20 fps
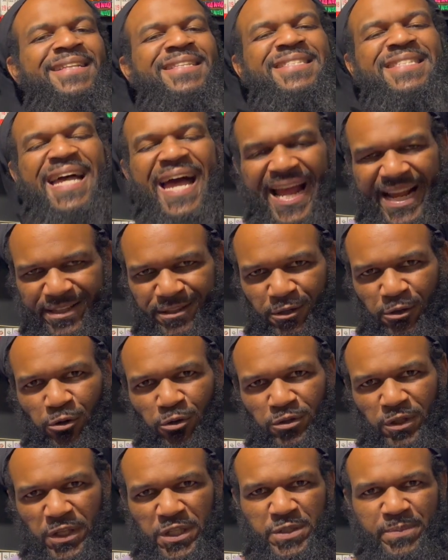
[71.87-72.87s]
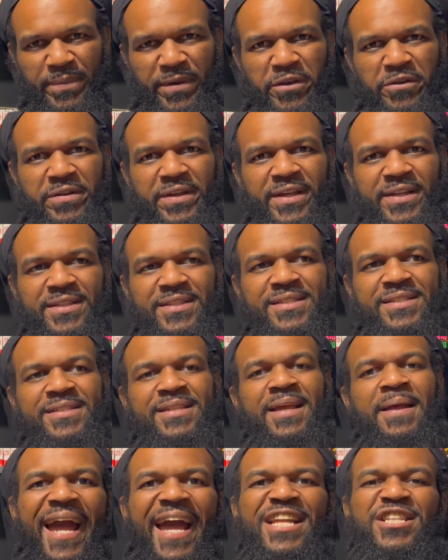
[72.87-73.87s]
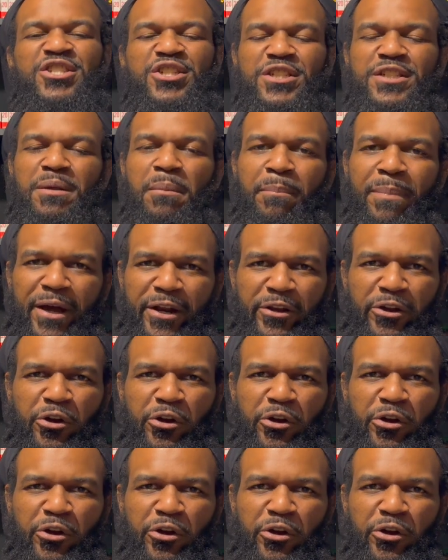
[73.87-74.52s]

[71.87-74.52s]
tactical experience, and just a better